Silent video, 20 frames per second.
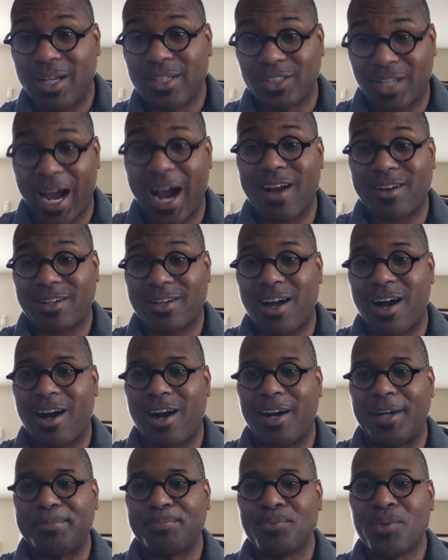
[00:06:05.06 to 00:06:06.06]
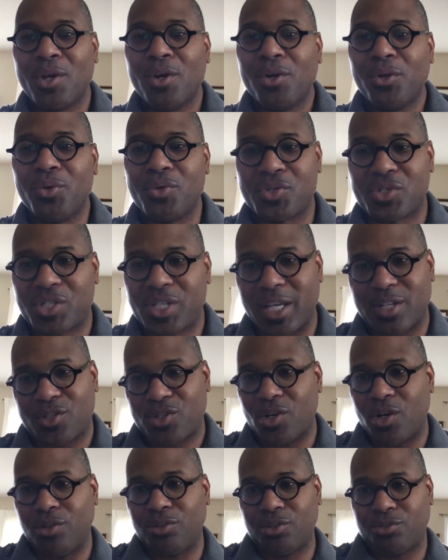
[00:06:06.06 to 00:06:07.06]
to our God who
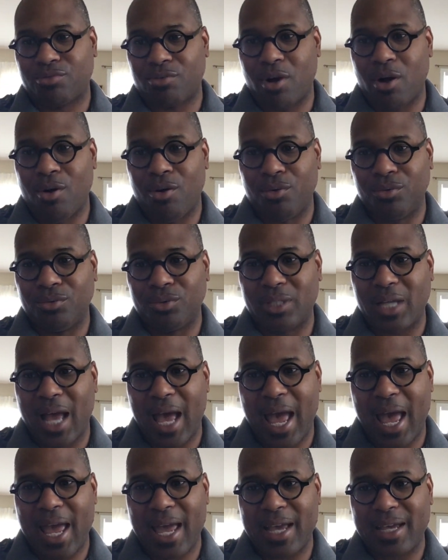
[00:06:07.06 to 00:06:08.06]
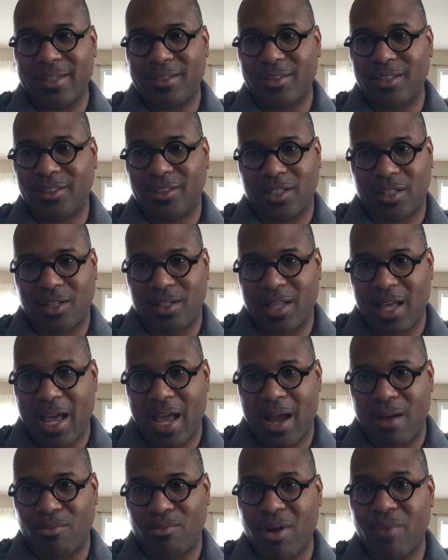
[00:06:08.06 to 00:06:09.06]
sits on the throne and to the
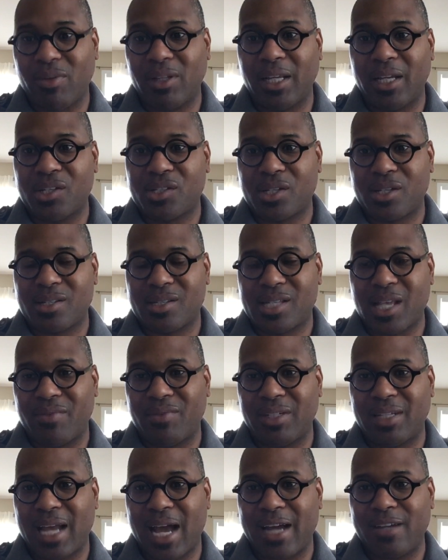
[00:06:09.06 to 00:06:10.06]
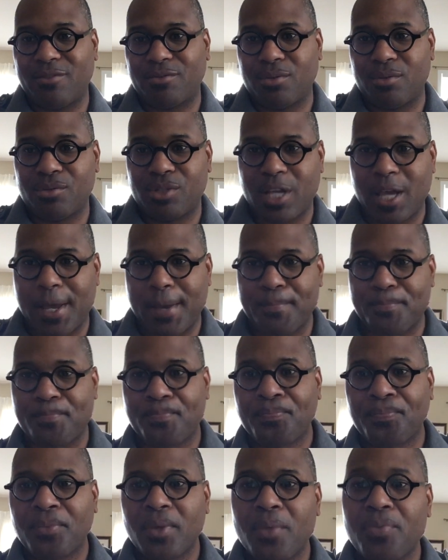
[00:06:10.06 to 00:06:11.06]
Lamb. Revelation 7, 9 through 10.
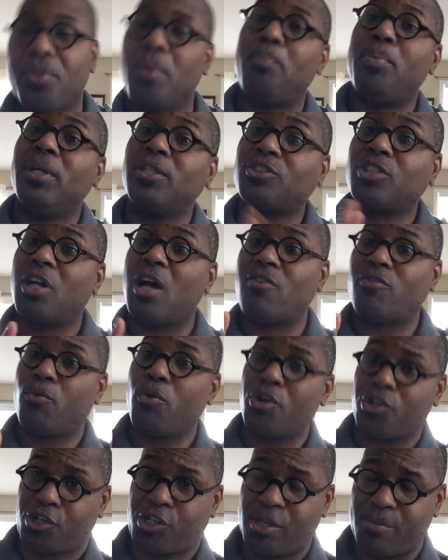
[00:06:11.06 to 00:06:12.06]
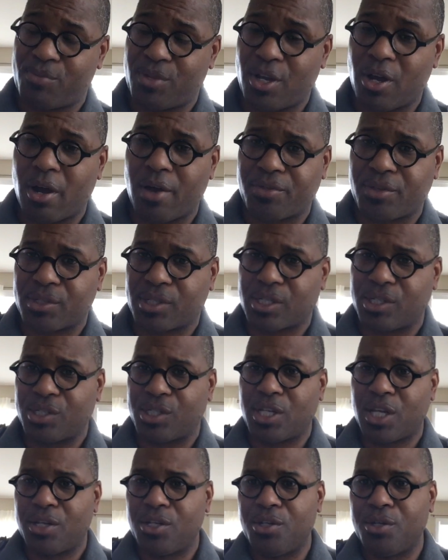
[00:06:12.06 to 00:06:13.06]
The picture of worship, the authors
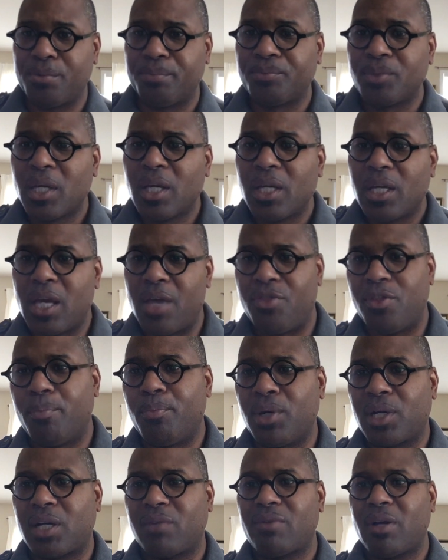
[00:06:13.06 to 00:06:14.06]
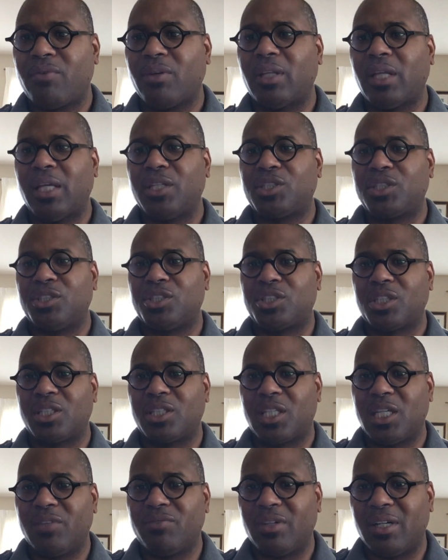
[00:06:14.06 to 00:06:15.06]
continue, in the book of Revelation
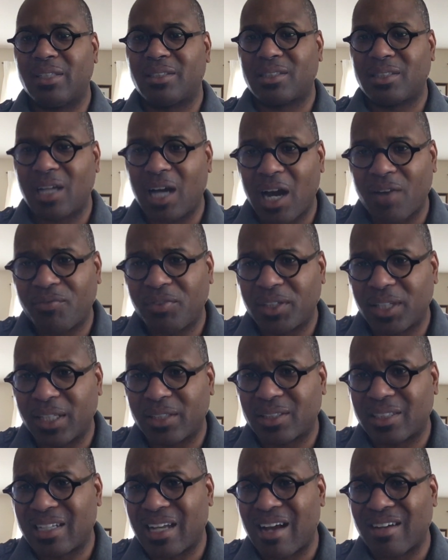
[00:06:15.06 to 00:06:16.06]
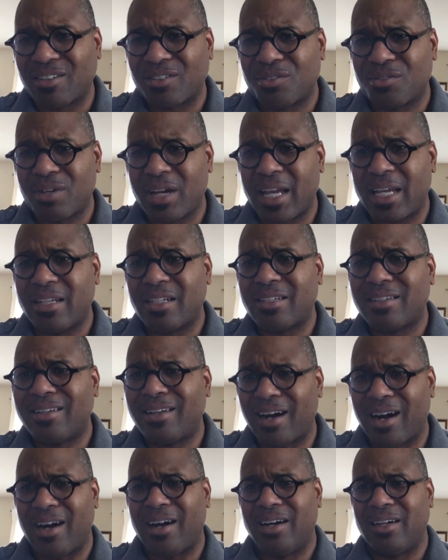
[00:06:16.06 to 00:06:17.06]
should give us confidence in our great
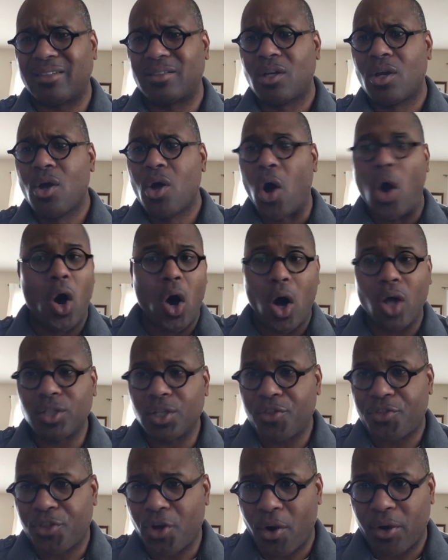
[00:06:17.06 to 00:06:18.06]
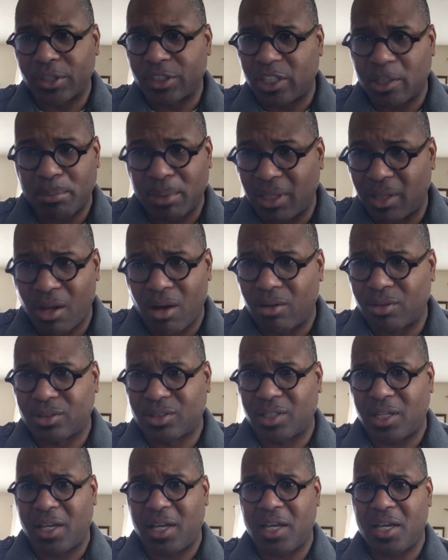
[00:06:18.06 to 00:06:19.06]
God. All authority belongs
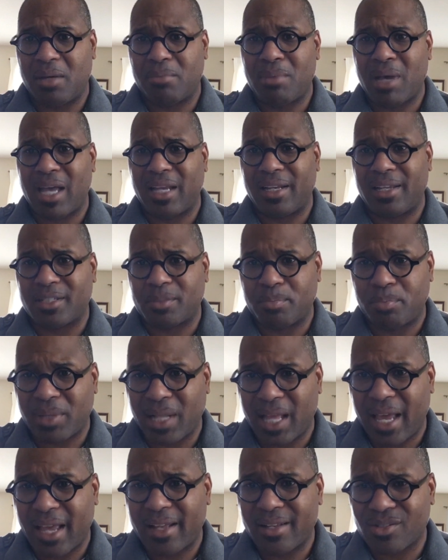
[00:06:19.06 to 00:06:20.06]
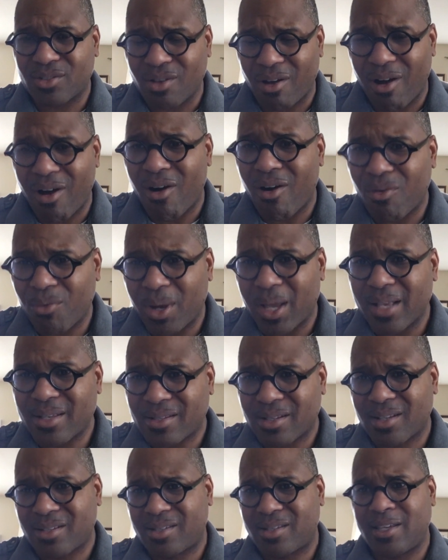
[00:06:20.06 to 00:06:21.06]
to him and his plans always
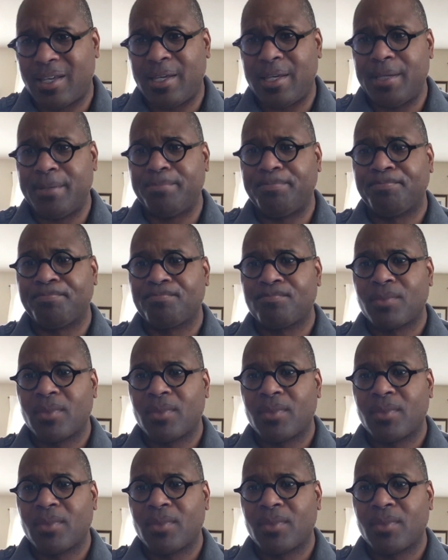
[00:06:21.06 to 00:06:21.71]
succeed.